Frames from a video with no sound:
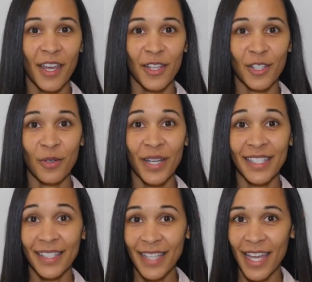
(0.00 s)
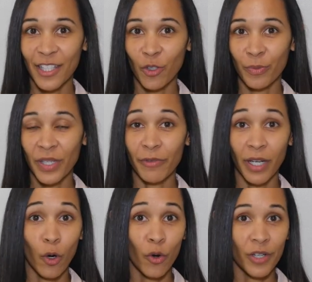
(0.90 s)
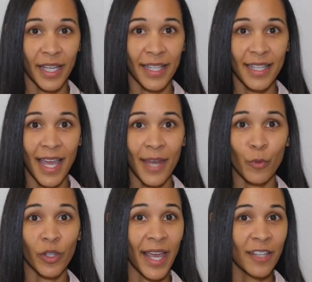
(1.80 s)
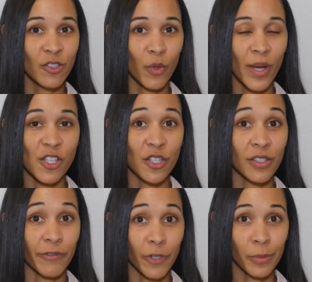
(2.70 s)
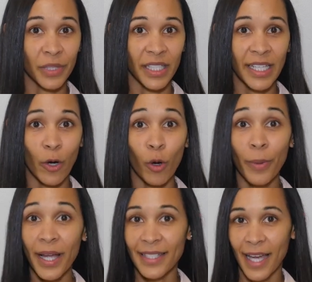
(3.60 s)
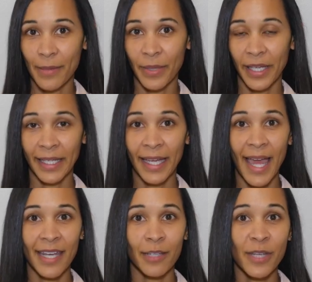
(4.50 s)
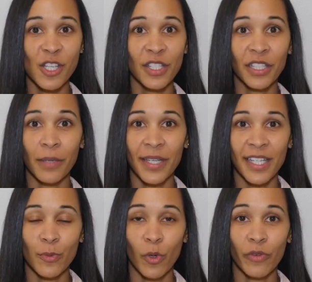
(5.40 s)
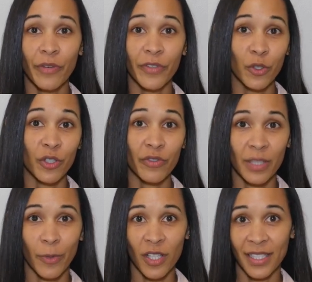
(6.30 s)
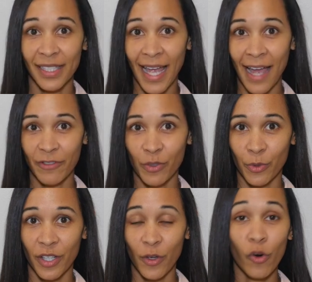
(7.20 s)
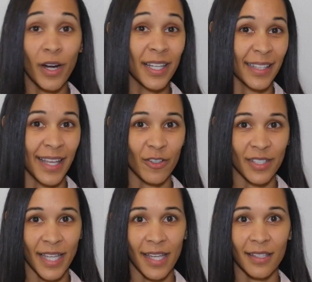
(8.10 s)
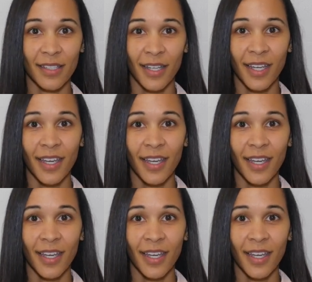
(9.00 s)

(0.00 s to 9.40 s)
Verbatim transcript: So instead, you'll be recorded and will answer questions verbally or by typing, and admissions committees will review your responses afterward or at a later date.